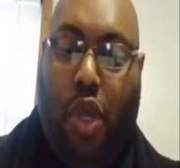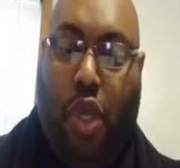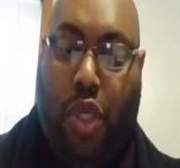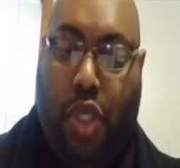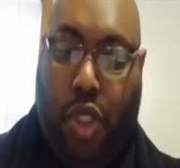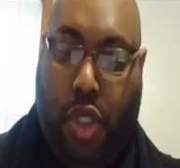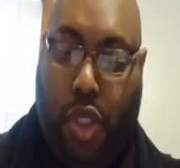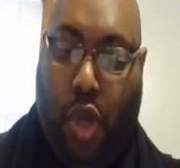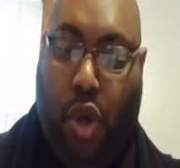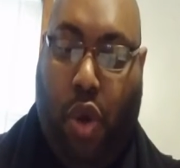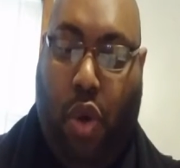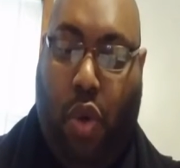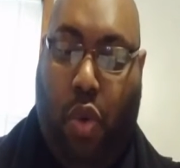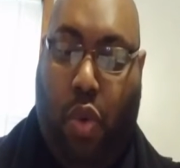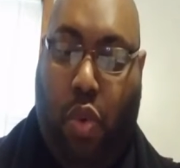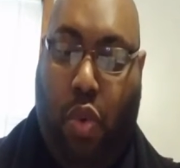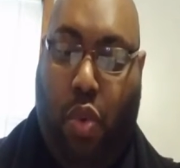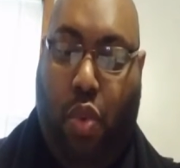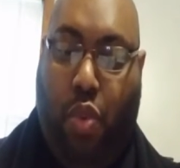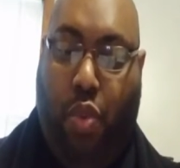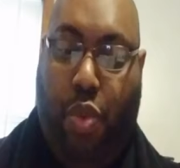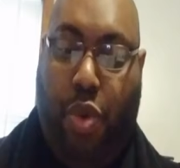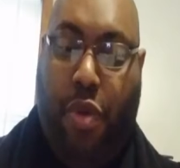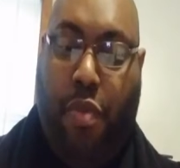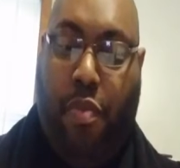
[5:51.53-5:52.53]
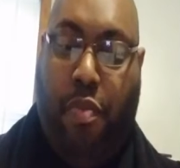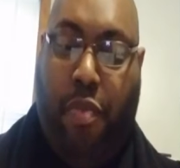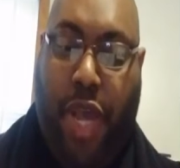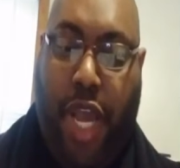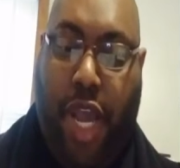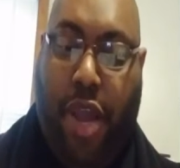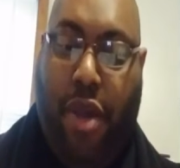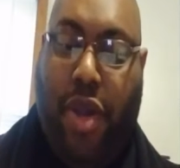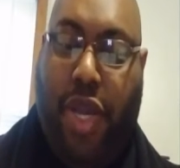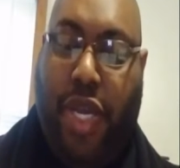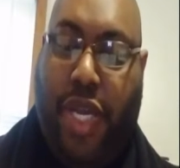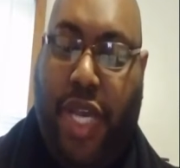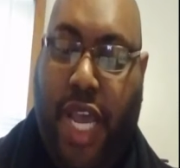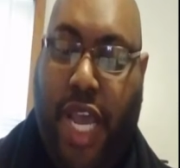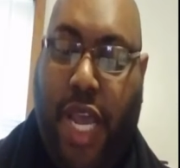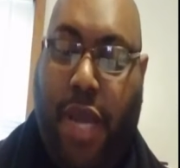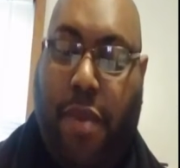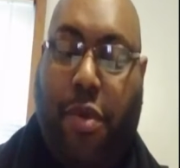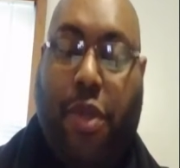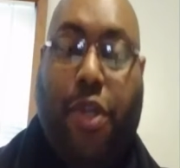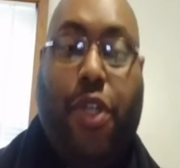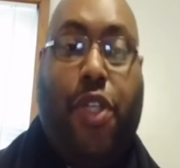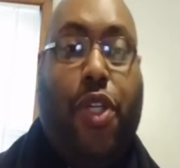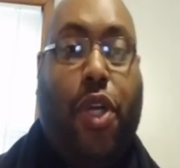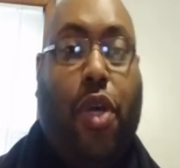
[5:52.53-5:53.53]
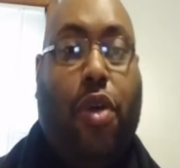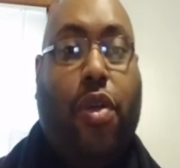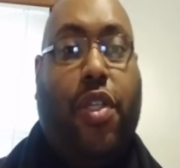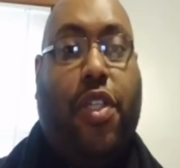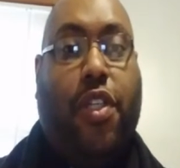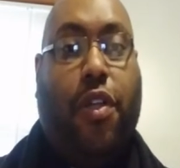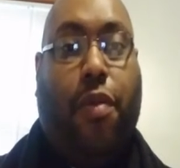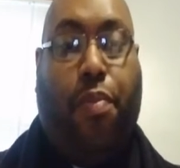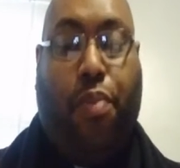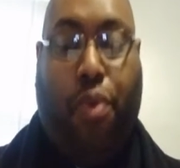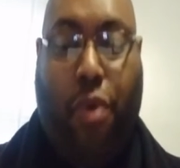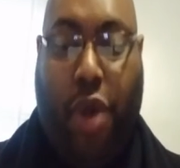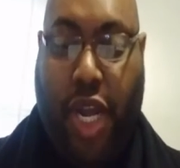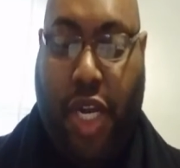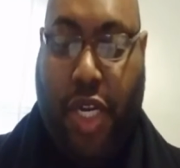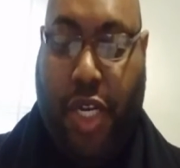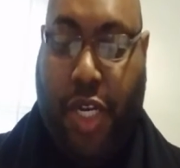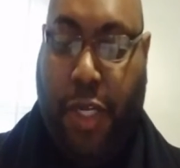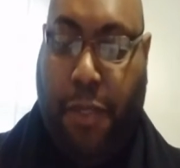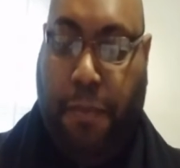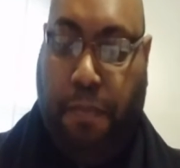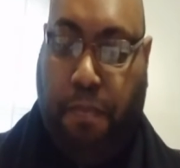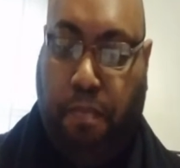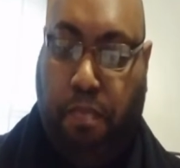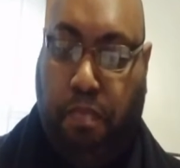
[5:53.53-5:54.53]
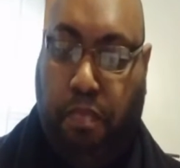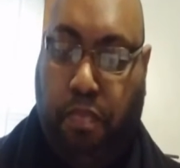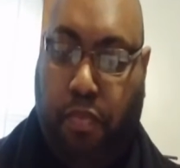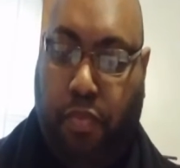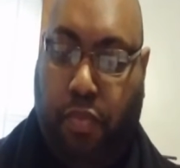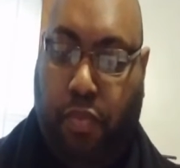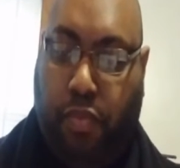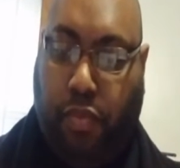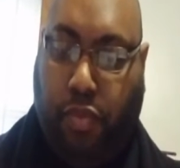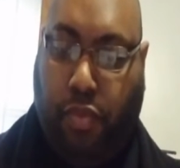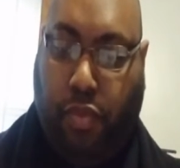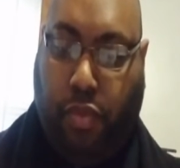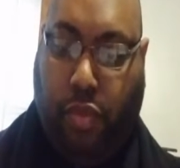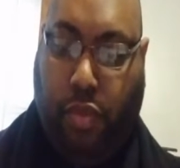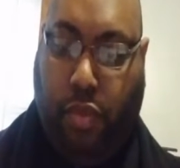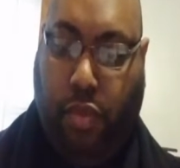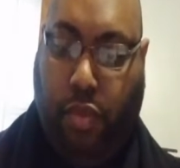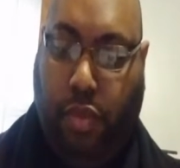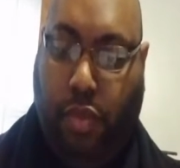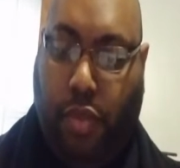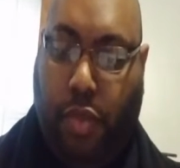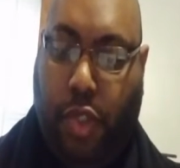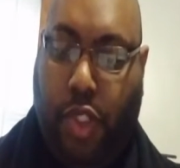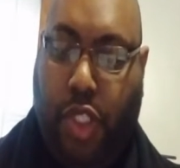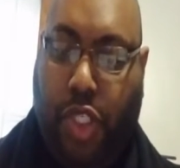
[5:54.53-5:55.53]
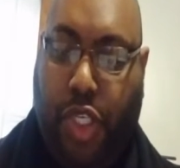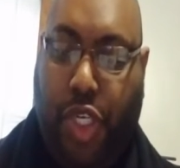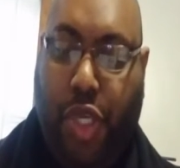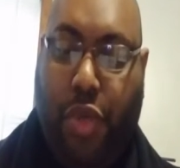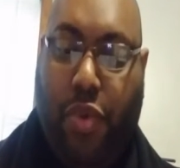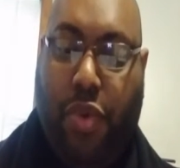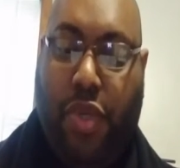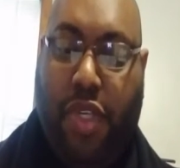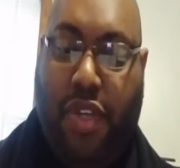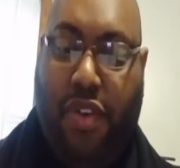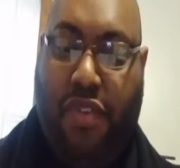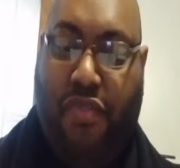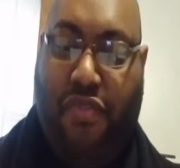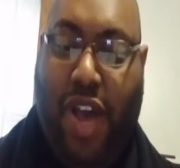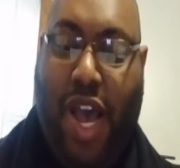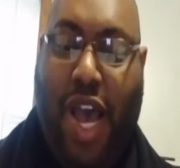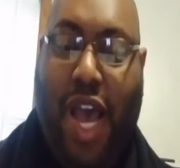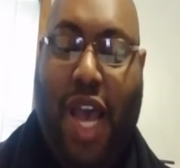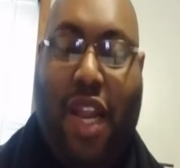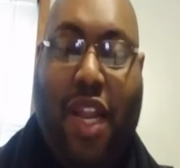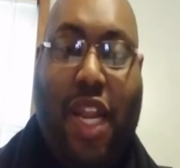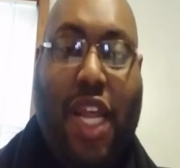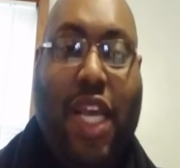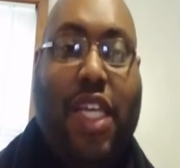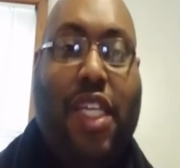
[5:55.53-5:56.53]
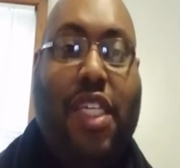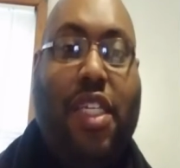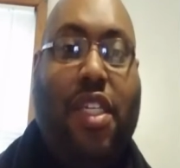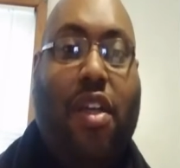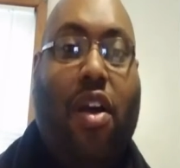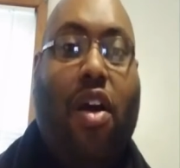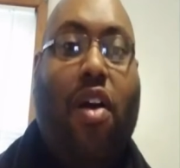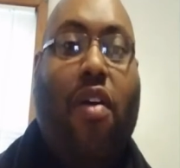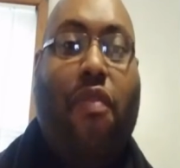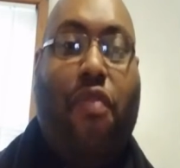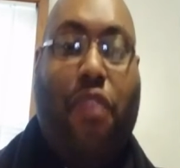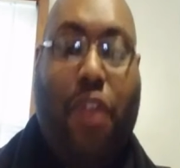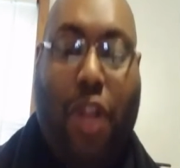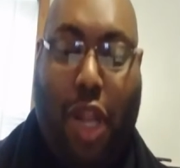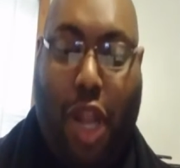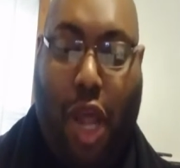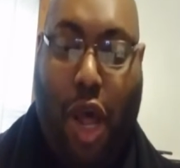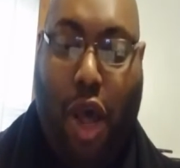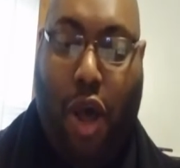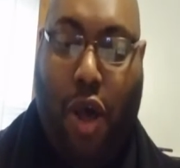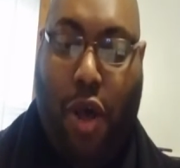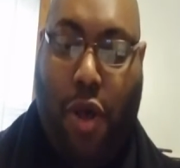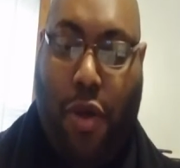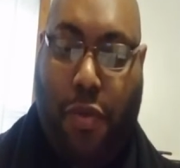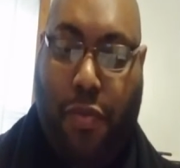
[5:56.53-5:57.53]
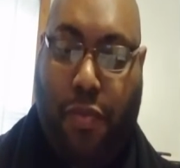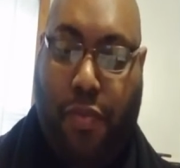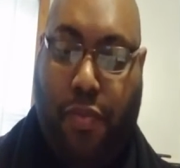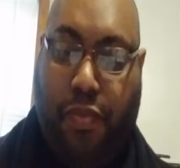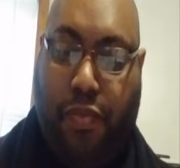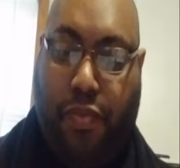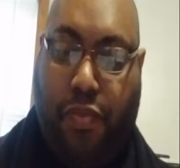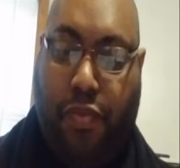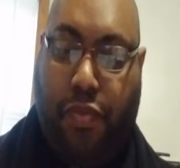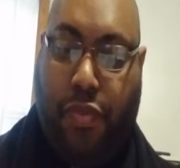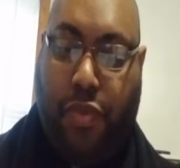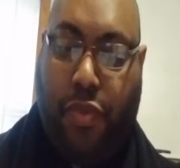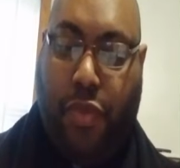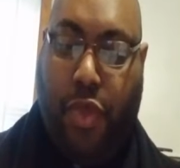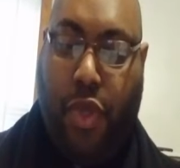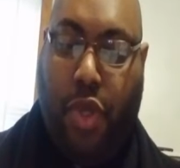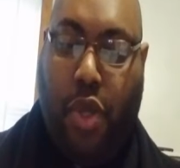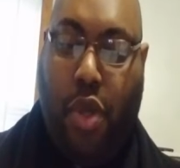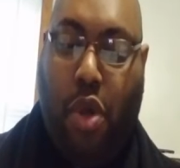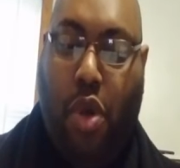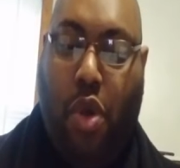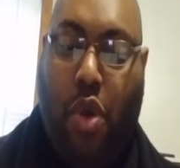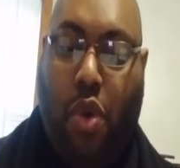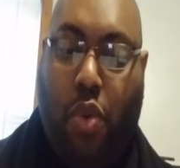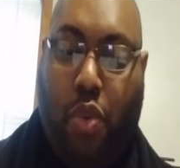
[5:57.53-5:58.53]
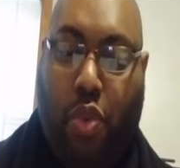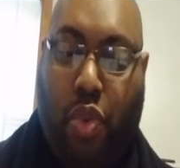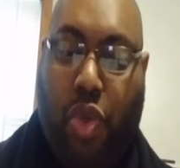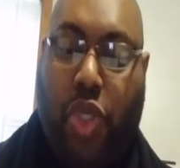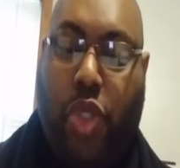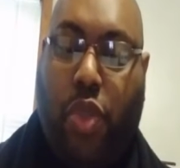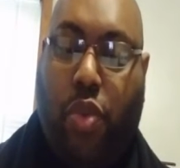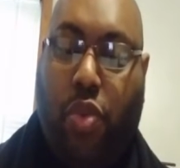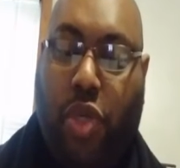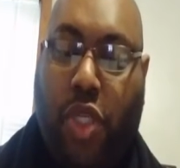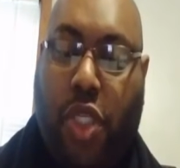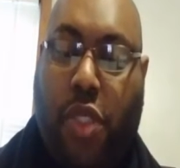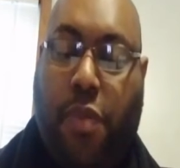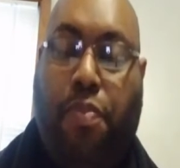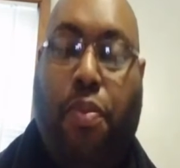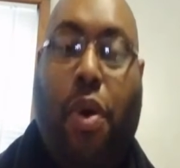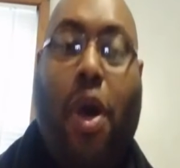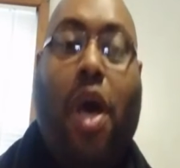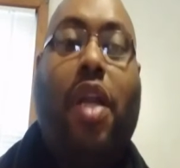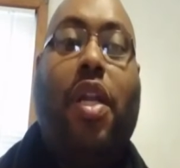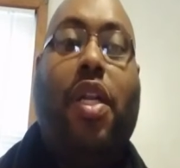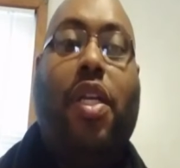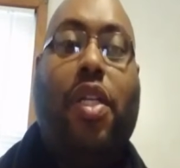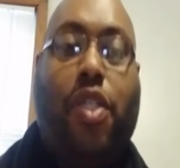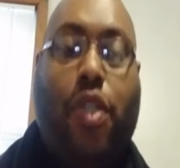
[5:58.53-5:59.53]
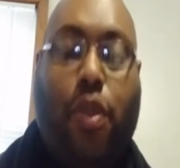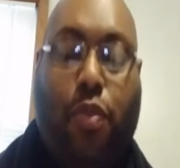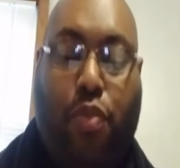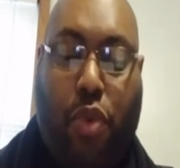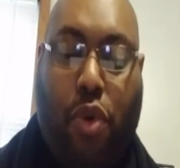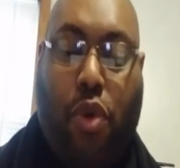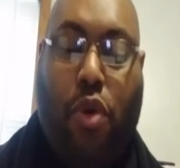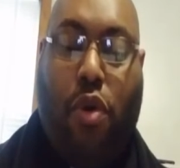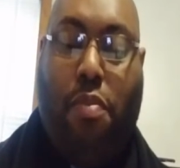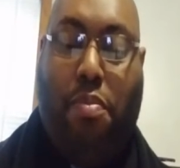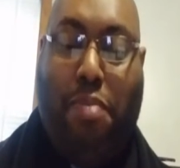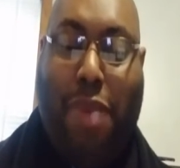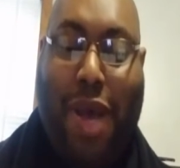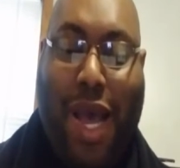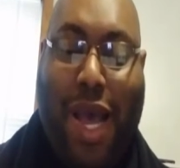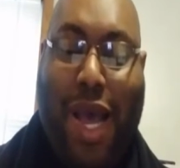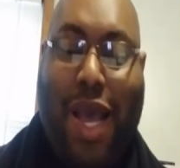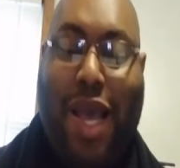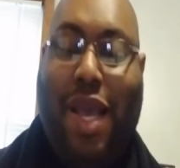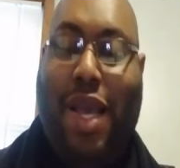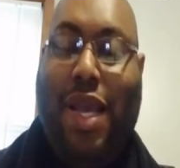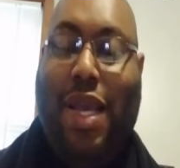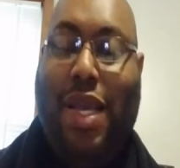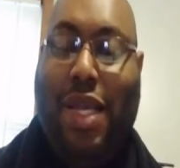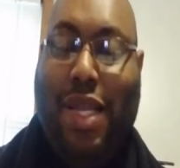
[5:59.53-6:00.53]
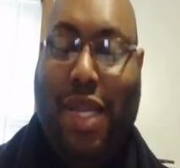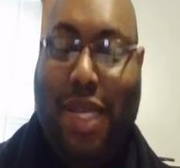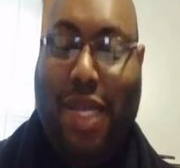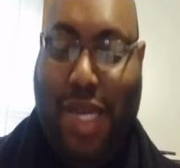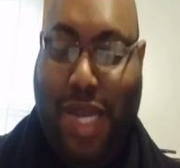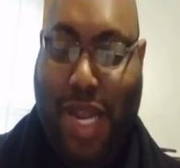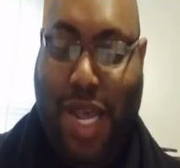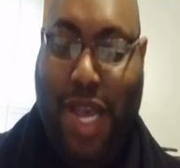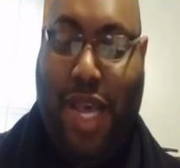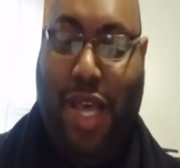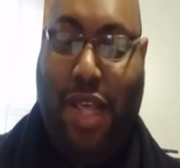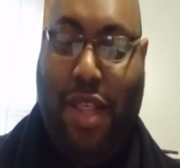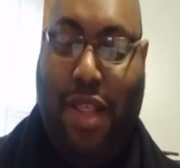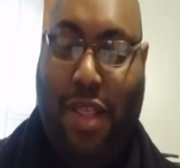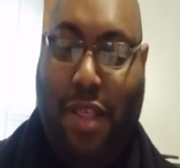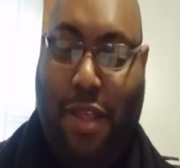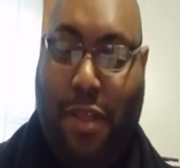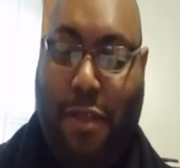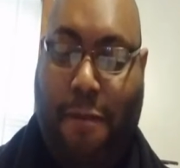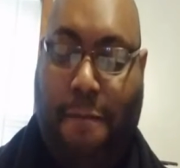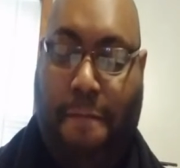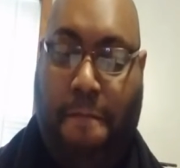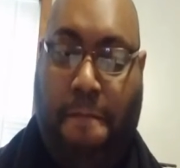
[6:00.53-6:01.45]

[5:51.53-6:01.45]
So when Mary came to Joseph pregnant, she was in violation of the law, which was punishable by death.